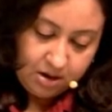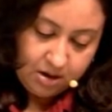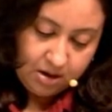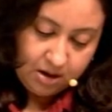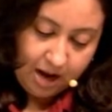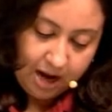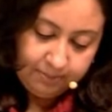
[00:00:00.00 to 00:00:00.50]

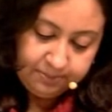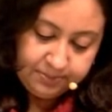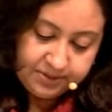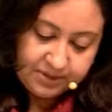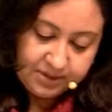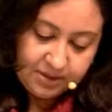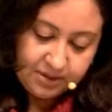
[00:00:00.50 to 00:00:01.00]

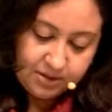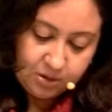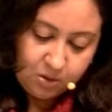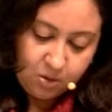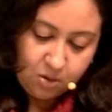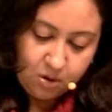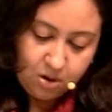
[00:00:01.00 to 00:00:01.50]
absence
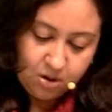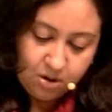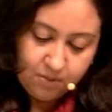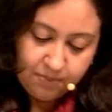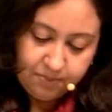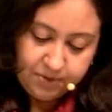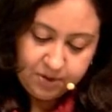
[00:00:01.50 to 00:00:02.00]
or
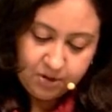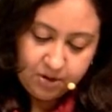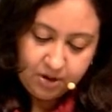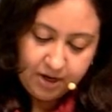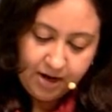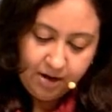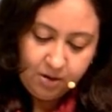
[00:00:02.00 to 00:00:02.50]

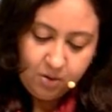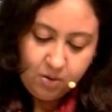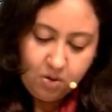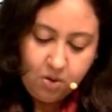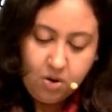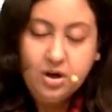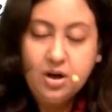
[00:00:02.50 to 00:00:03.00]
blurring
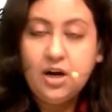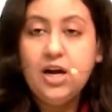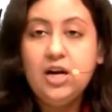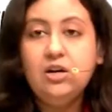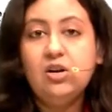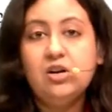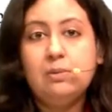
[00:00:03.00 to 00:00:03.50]
or
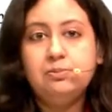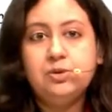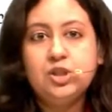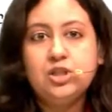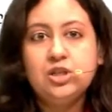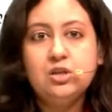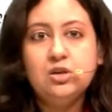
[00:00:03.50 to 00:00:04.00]

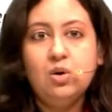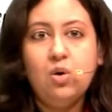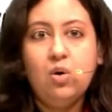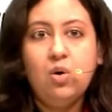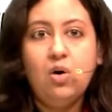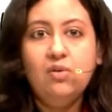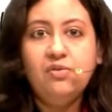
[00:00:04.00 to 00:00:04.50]
interruption
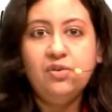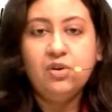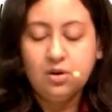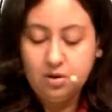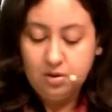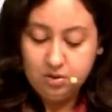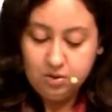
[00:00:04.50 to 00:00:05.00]
of
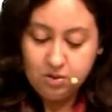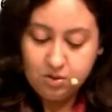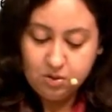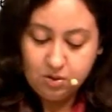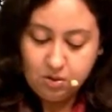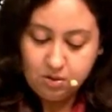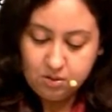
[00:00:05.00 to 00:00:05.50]

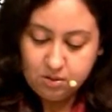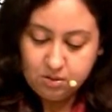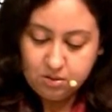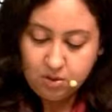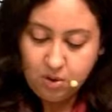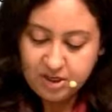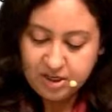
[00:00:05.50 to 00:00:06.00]

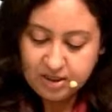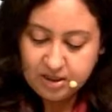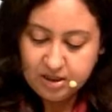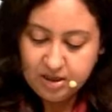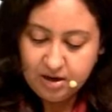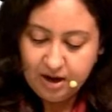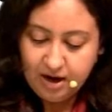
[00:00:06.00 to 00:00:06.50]
cortical
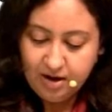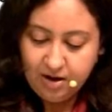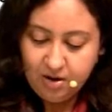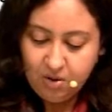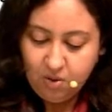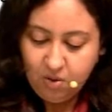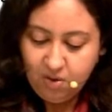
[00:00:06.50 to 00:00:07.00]
line
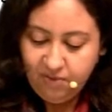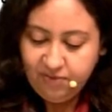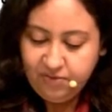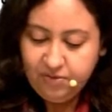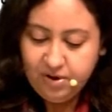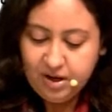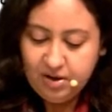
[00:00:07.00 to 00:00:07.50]
of
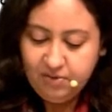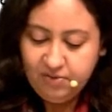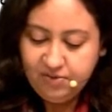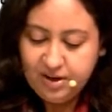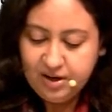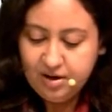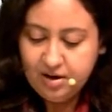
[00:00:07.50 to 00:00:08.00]

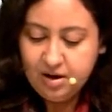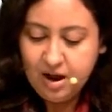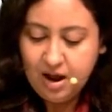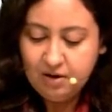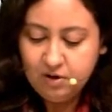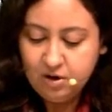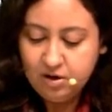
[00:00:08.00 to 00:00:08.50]
inferior
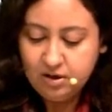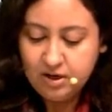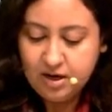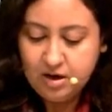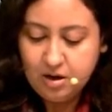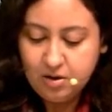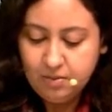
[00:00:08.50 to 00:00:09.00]
alveolar canal.